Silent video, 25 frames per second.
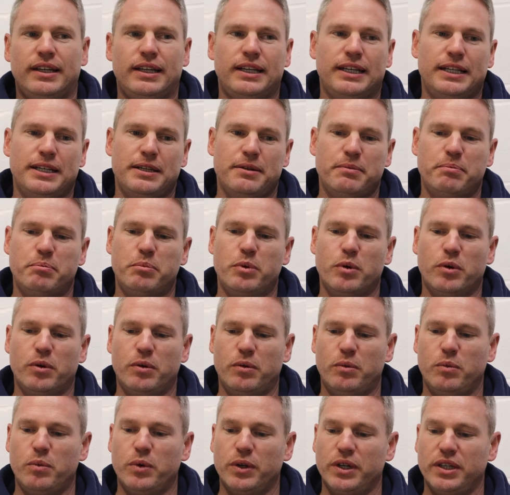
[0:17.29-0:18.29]
Uh,
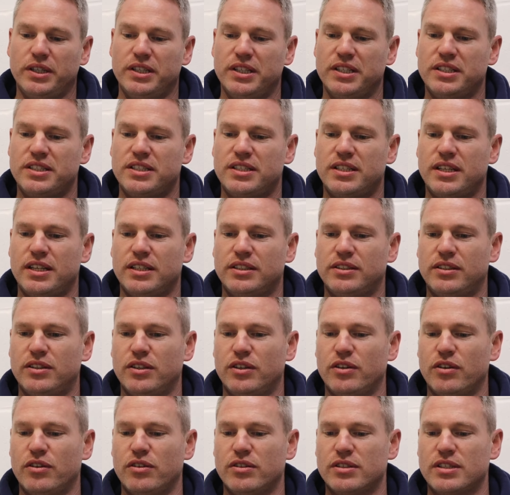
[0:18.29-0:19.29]
but what I did say to the
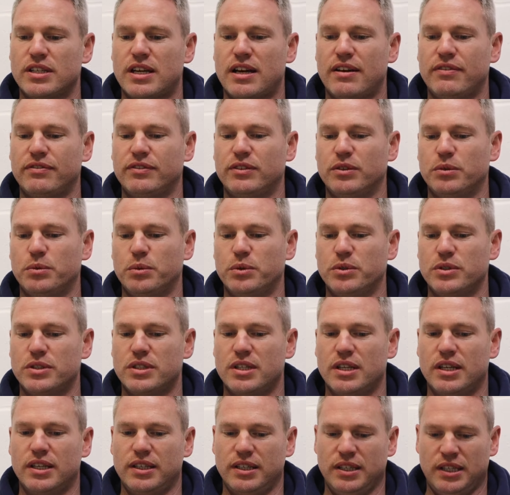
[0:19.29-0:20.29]
girls after
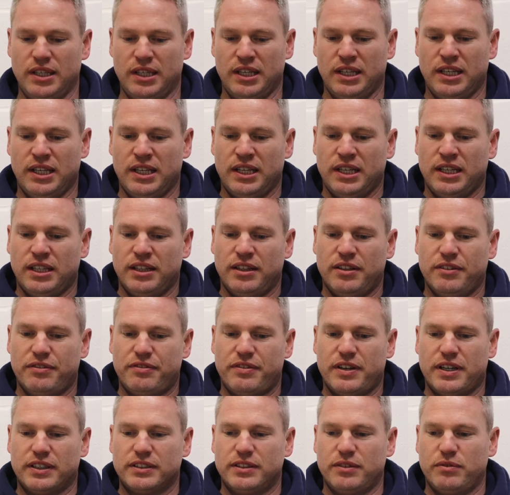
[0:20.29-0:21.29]
was that the
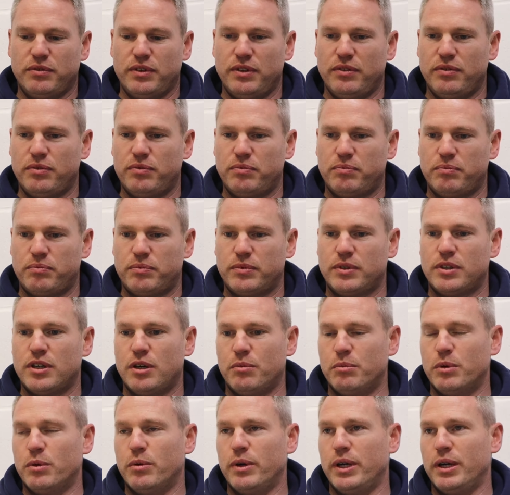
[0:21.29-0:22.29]
fact that we've
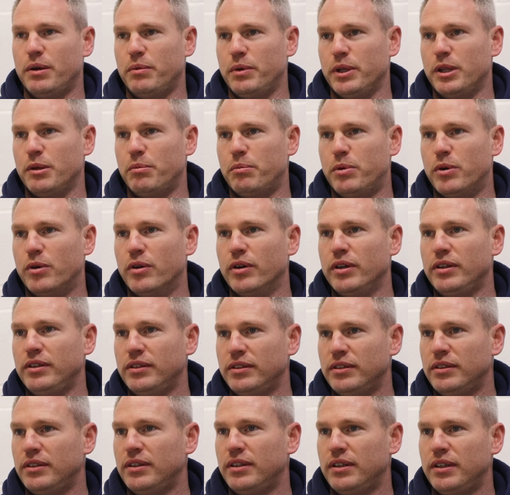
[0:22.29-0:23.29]
come away with a point,
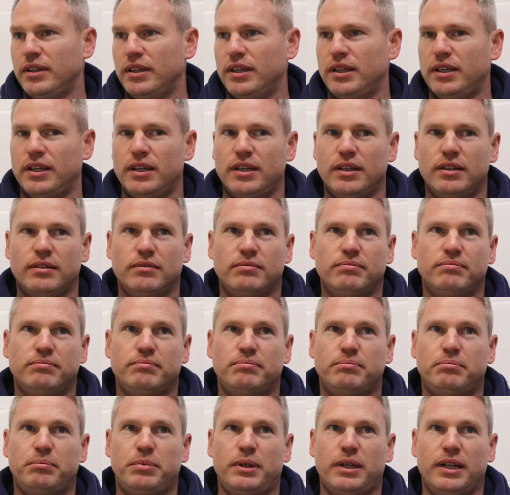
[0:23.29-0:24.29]
um,
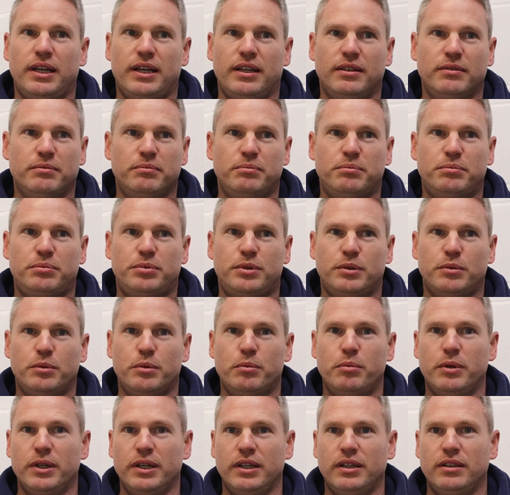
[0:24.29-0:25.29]
playing
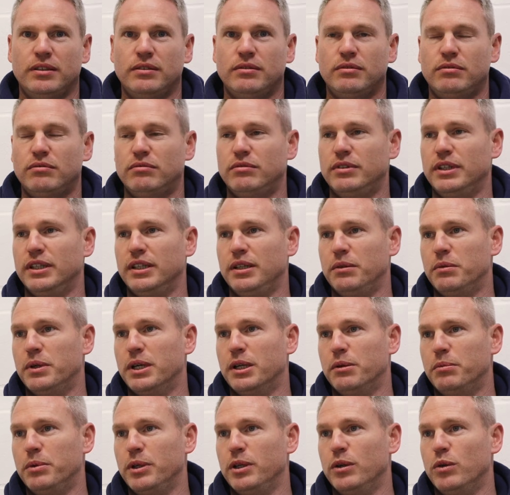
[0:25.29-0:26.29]
probably really
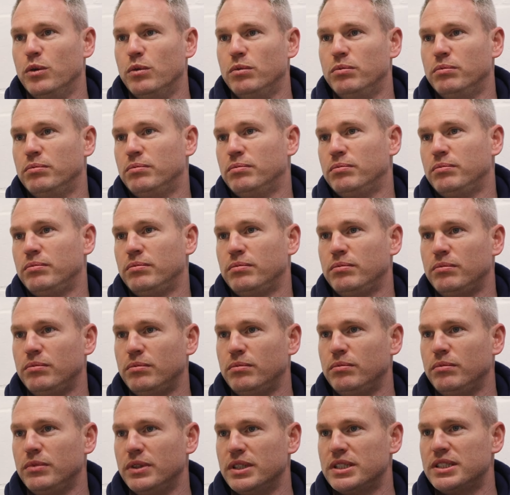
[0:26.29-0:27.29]
well below
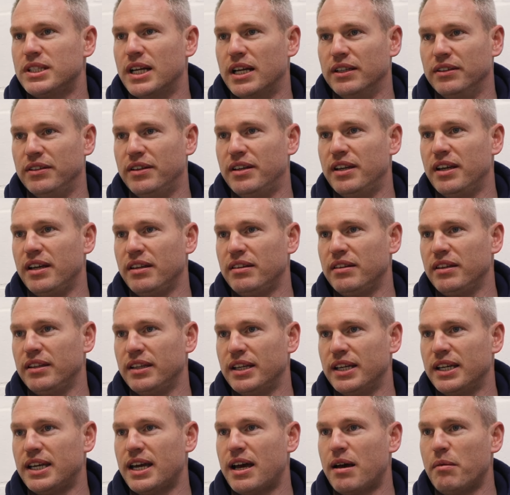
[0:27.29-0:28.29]
the standard I think
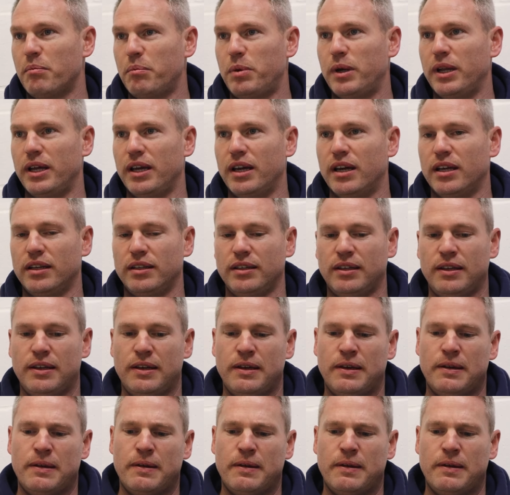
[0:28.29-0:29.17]
they can play at